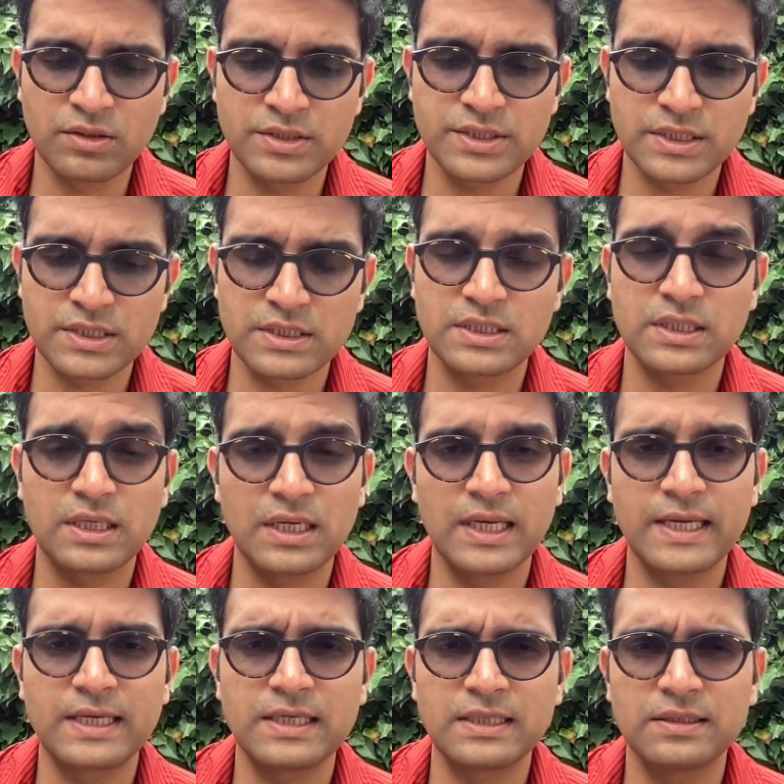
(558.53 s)
just
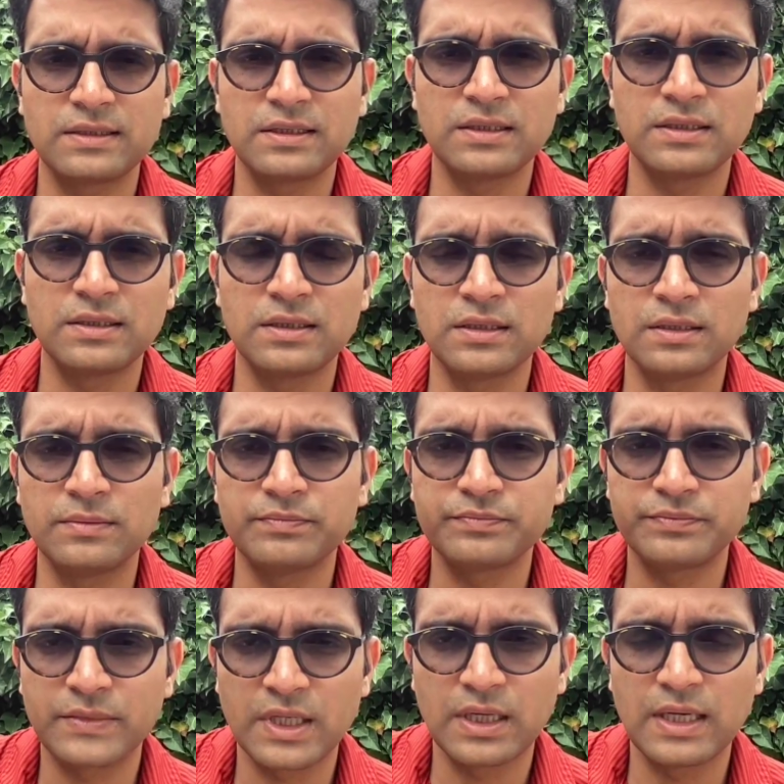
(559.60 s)
like
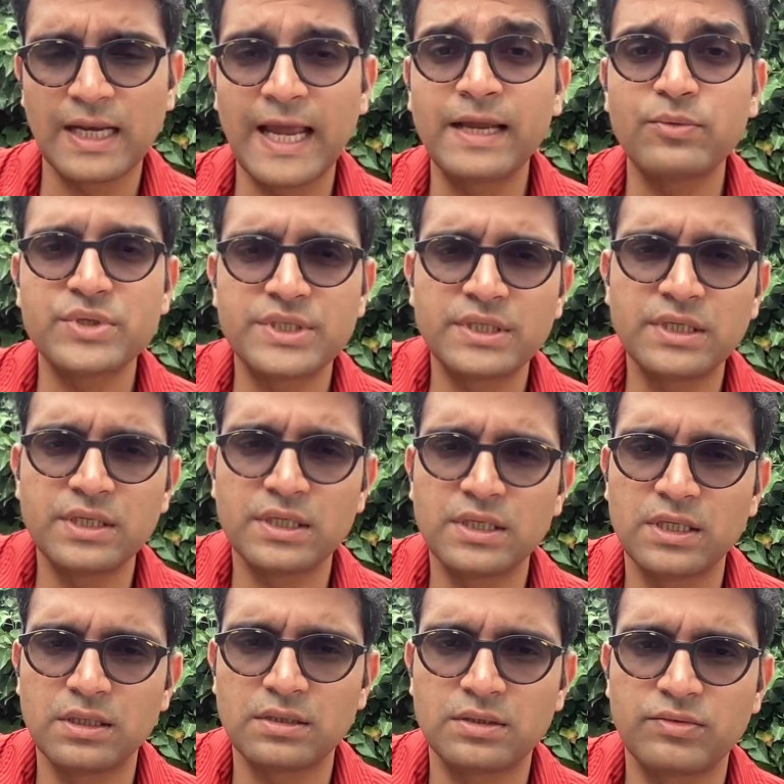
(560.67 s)
language
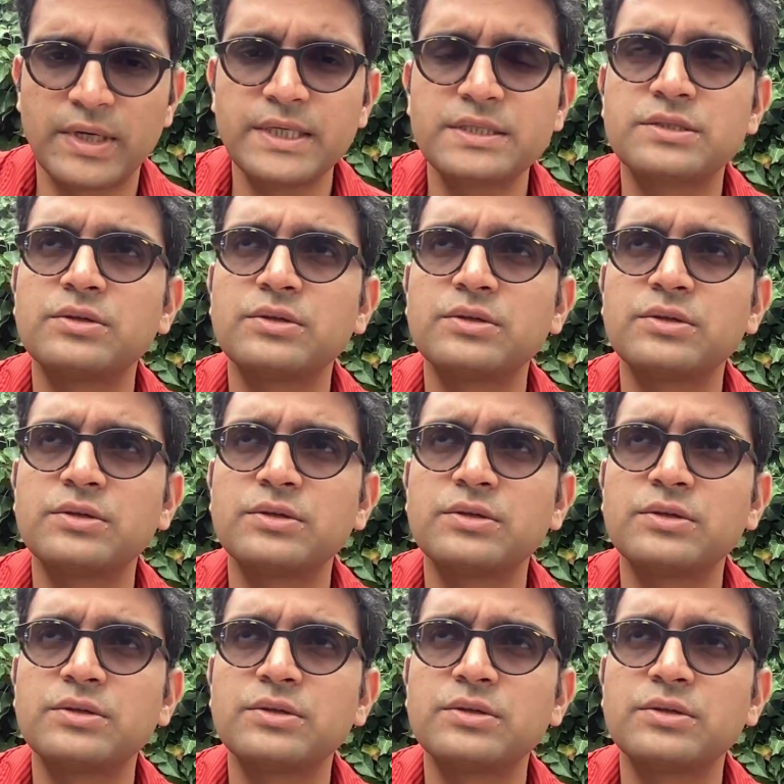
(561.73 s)
internal, right?